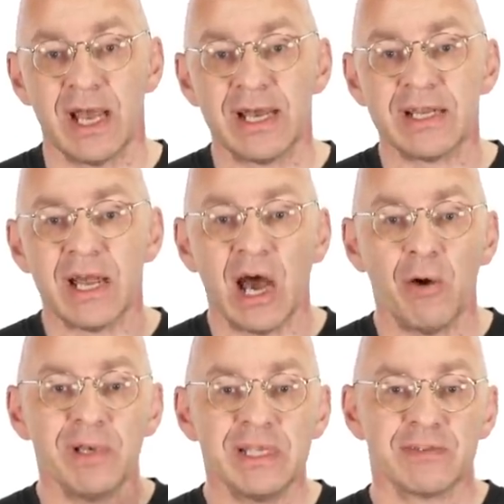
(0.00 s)
and in how
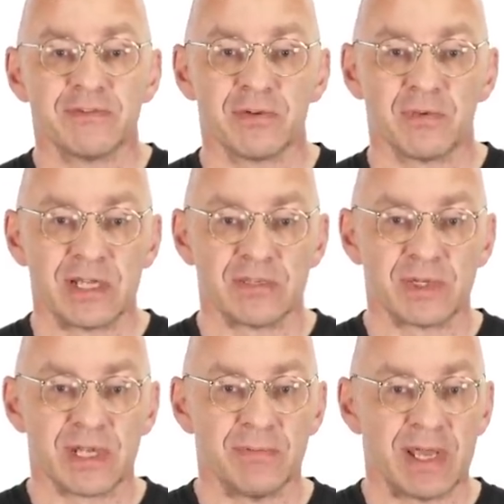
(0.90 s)
many different ways we
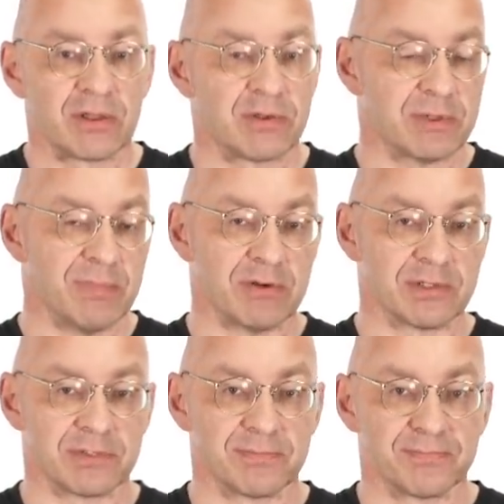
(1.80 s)
can make those
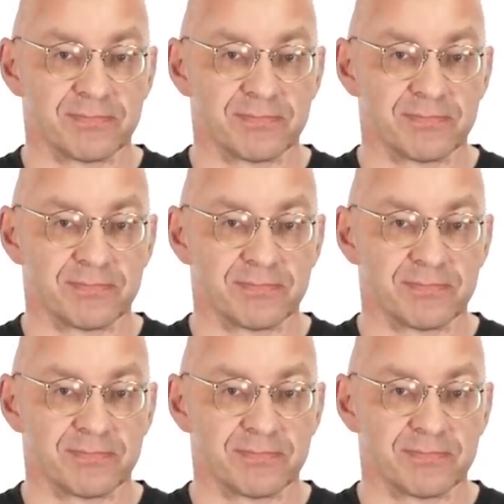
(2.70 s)
amounts.